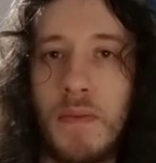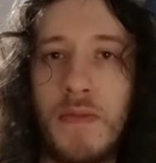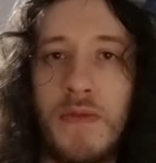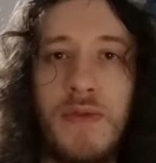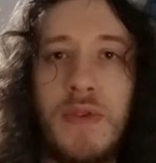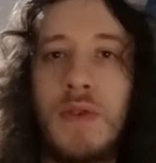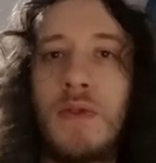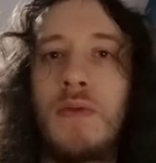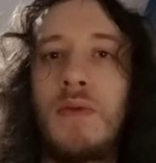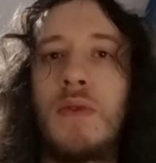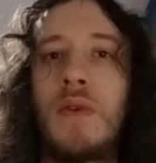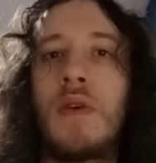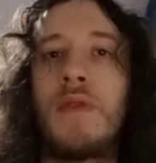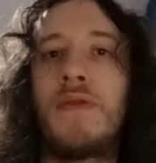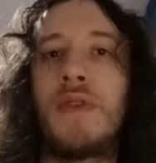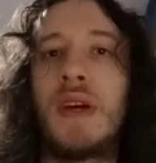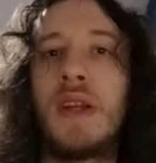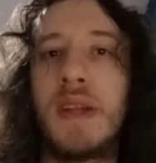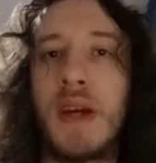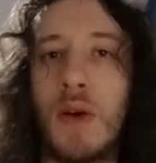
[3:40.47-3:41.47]
full of
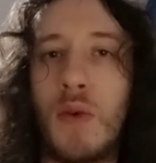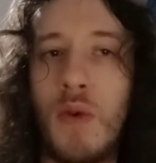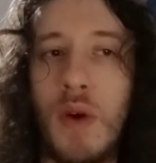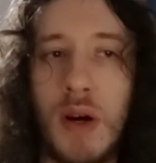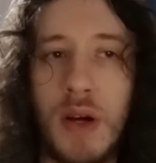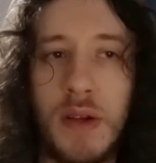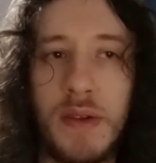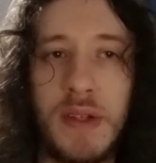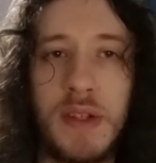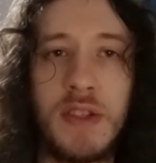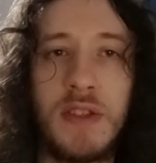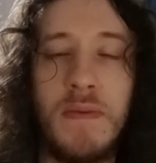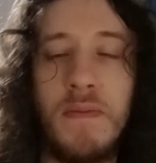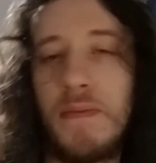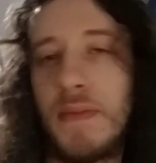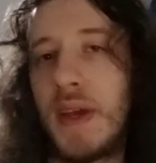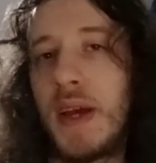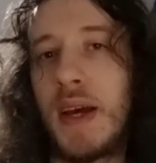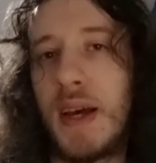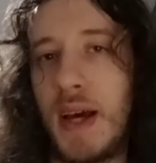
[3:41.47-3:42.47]
inequalities.
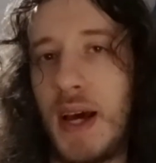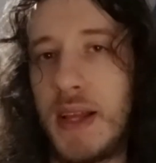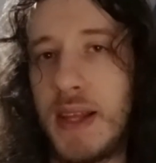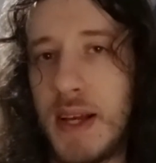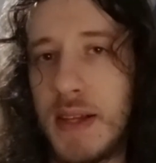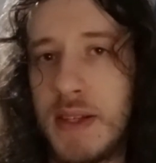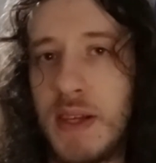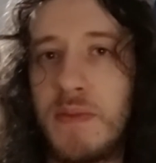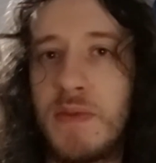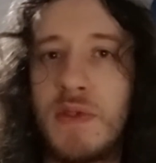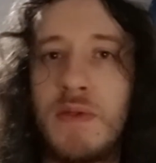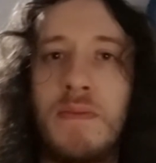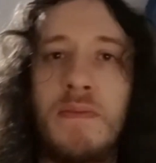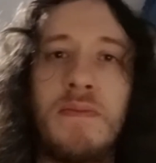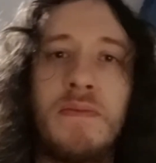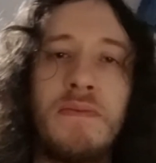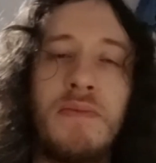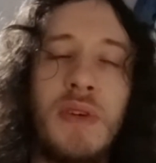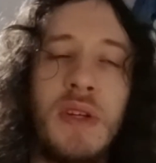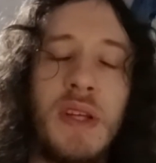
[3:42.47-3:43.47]
And that seems
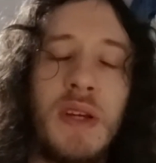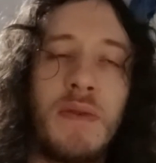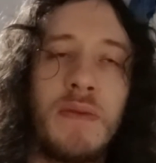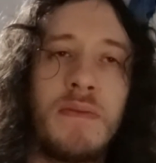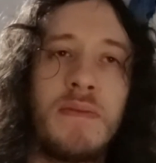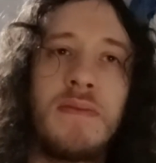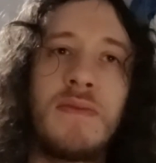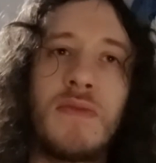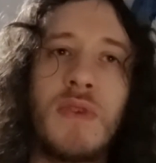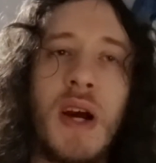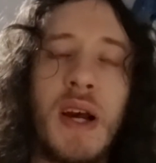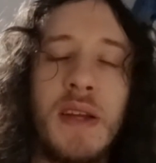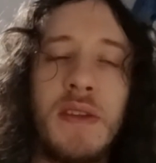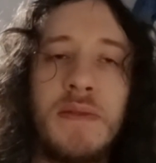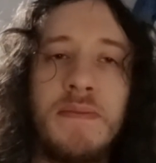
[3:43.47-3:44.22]
pretty right.